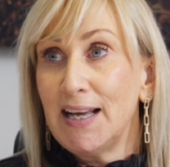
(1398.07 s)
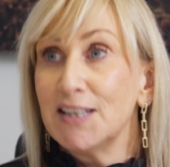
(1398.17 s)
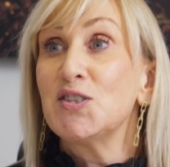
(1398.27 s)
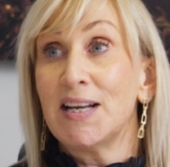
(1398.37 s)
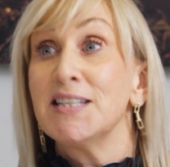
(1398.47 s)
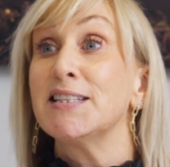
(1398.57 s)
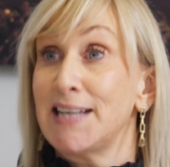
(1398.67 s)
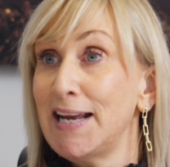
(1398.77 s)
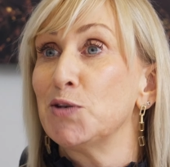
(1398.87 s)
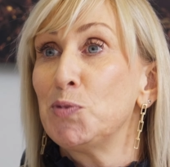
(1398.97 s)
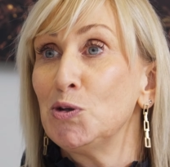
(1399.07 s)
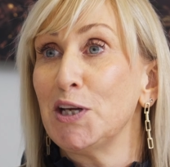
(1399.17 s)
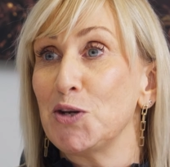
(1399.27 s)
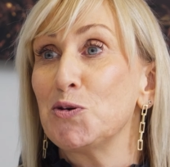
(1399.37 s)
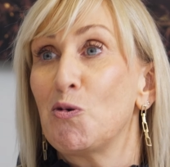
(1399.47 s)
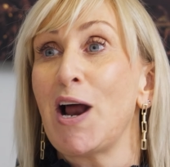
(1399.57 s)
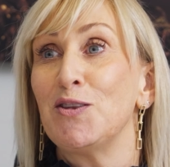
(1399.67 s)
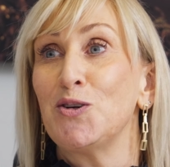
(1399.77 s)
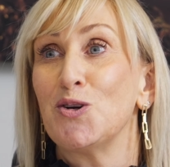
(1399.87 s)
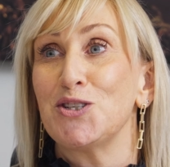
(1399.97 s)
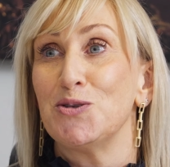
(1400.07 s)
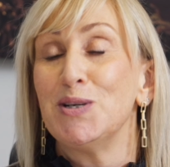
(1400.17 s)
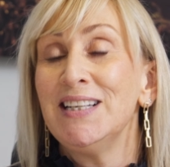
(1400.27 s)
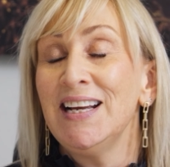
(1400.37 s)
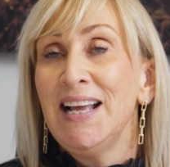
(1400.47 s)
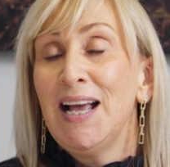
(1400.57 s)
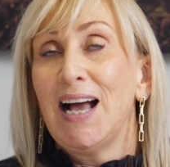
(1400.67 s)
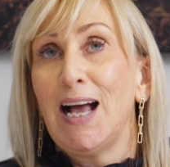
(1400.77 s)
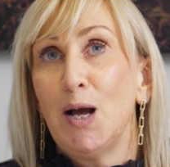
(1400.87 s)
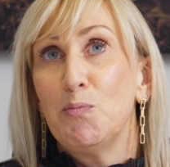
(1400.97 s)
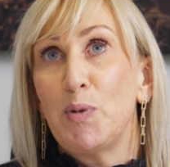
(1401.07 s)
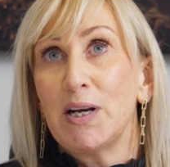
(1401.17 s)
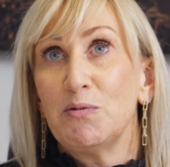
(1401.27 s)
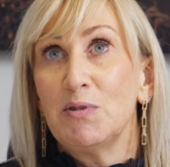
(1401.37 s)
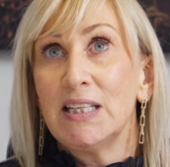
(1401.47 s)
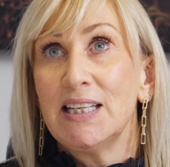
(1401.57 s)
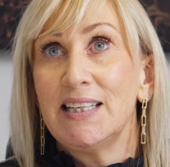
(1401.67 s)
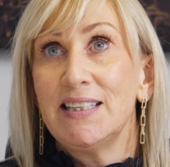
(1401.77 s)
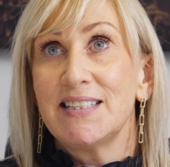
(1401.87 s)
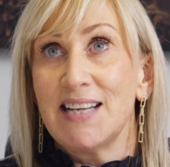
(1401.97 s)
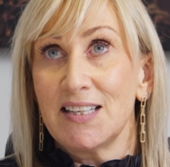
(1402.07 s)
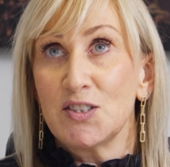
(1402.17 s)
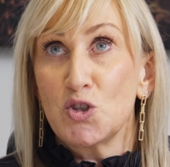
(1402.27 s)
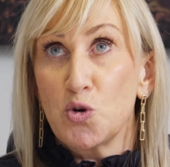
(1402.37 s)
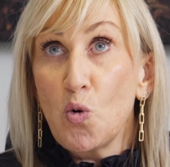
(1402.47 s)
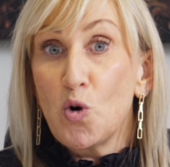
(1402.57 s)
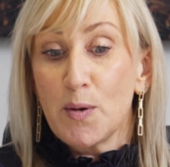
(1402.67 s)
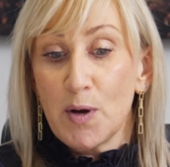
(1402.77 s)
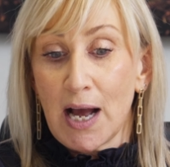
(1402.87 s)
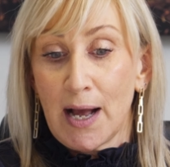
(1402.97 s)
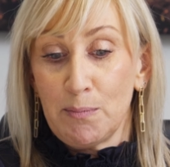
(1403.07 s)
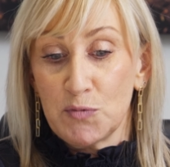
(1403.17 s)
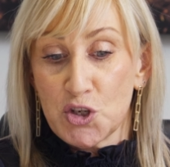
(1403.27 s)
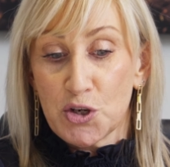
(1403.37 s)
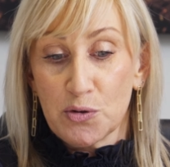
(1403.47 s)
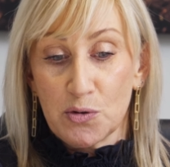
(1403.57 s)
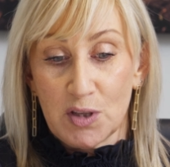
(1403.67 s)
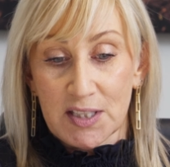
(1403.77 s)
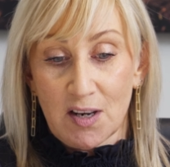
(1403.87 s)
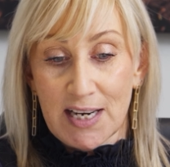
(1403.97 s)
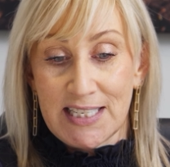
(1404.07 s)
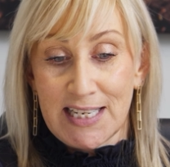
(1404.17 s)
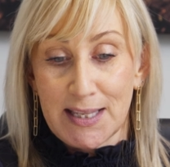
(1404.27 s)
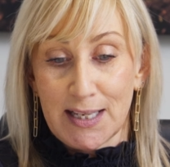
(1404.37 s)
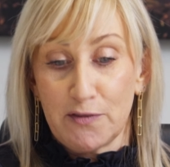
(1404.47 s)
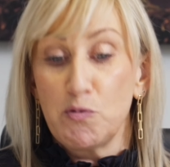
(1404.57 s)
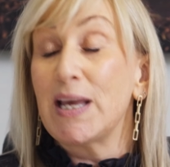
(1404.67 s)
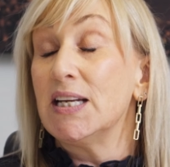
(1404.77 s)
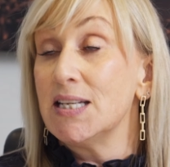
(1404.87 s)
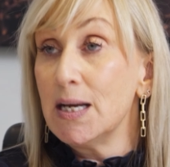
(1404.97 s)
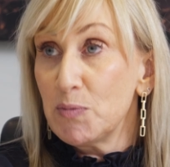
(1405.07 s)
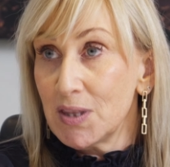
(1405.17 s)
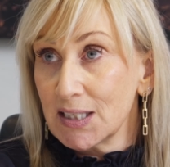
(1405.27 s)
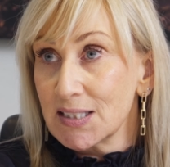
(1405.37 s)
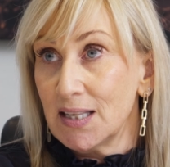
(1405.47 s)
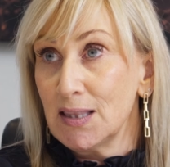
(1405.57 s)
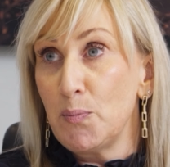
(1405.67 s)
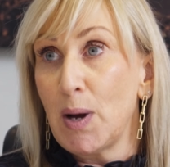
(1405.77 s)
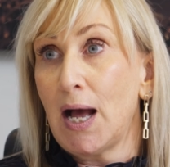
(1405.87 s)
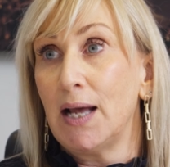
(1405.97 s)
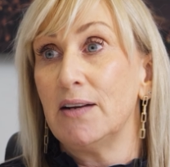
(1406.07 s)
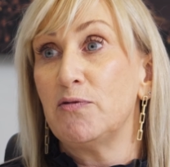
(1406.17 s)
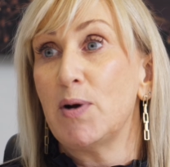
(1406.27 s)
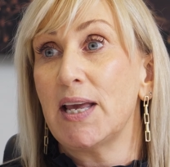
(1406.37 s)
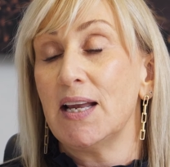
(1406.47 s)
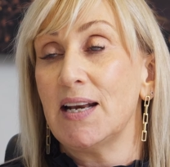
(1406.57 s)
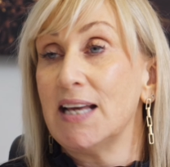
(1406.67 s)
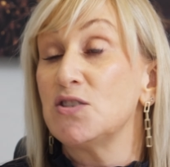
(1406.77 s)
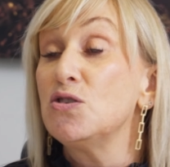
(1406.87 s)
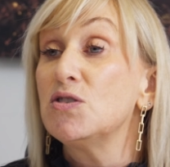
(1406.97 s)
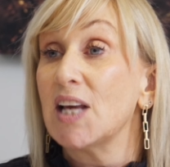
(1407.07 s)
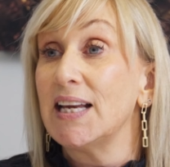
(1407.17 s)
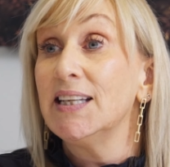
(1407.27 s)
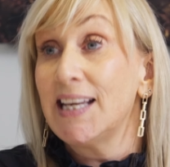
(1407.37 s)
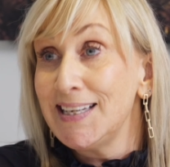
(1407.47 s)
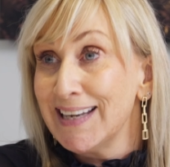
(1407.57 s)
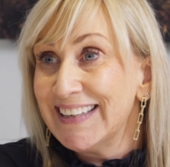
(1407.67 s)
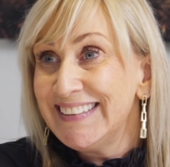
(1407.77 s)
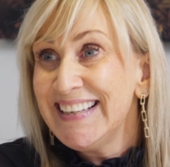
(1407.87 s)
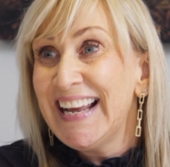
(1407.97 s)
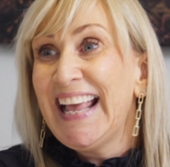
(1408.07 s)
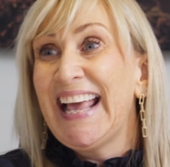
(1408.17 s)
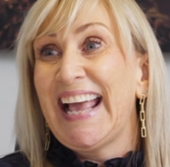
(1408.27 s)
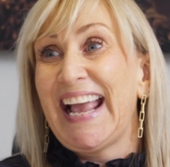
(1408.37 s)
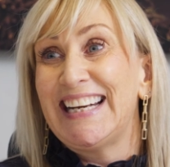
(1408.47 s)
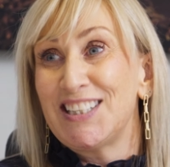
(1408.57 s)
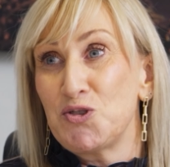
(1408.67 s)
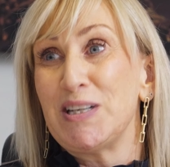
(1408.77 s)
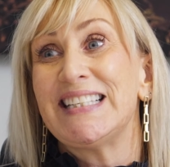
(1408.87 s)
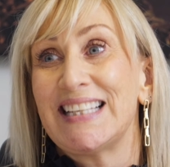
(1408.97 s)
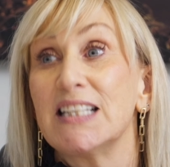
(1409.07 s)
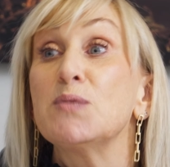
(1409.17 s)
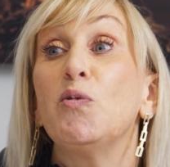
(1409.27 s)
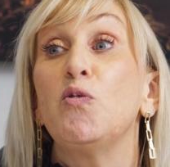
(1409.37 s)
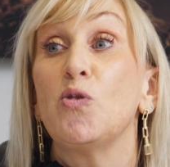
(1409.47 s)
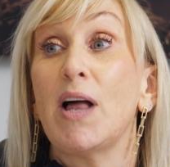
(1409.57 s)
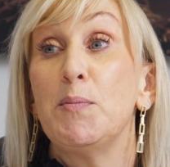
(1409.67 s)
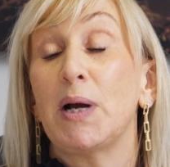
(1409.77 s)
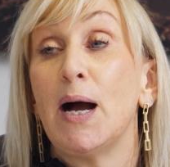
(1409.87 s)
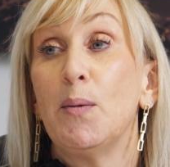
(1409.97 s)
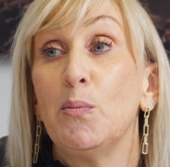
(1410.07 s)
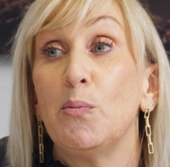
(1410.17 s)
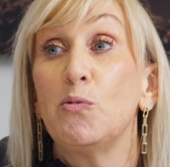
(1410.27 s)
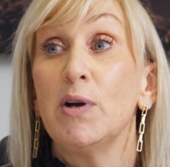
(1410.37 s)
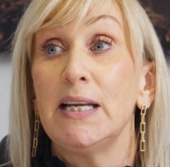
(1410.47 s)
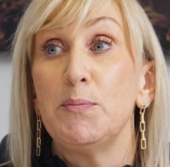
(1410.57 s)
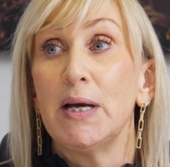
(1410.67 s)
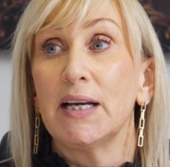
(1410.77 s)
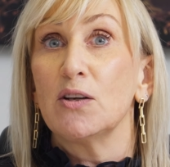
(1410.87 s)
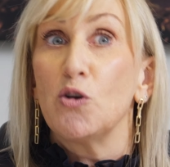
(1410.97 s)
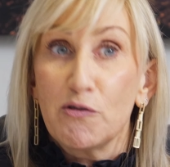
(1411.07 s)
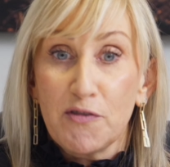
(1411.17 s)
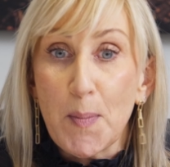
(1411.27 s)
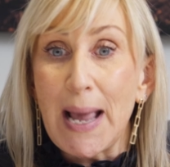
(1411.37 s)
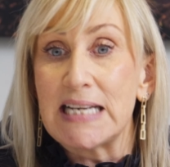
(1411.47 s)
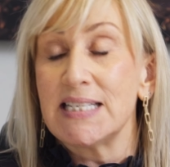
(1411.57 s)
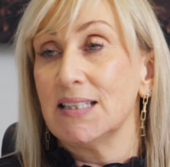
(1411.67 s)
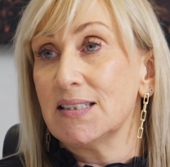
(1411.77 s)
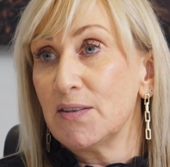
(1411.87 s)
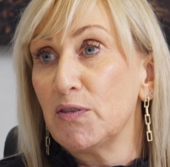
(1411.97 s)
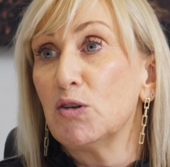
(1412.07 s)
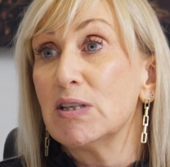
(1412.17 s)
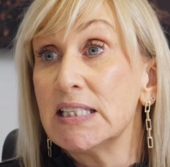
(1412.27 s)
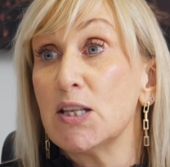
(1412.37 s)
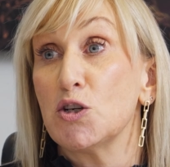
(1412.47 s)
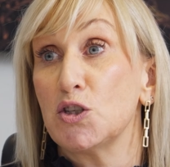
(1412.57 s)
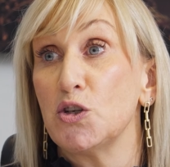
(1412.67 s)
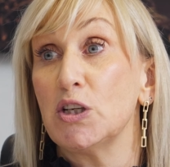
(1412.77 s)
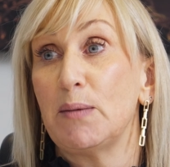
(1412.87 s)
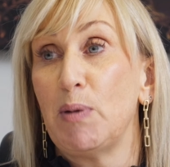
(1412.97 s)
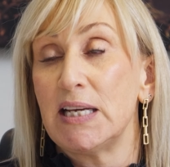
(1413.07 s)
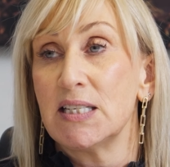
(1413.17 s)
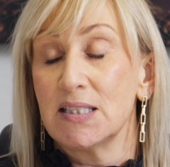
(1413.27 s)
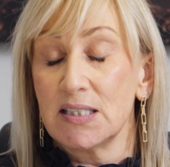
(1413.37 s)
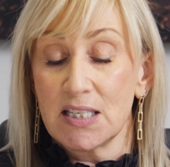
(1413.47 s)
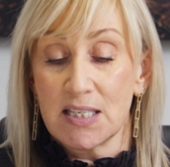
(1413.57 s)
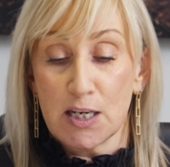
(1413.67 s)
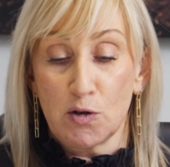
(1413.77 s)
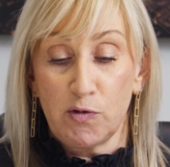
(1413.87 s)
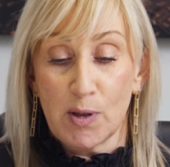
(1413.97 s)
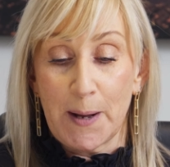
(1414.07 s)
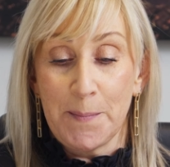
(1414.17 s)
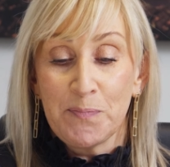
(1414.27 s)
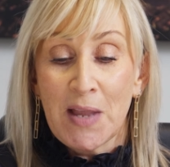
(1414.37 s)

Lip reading: It's understandable that you'd rather not do it, but it really does talk to this idea that if we can nip things in the bud, if we can, as you say, lean in and address things before they become really big, look for patterns, if there is those early patterns, to delve with it.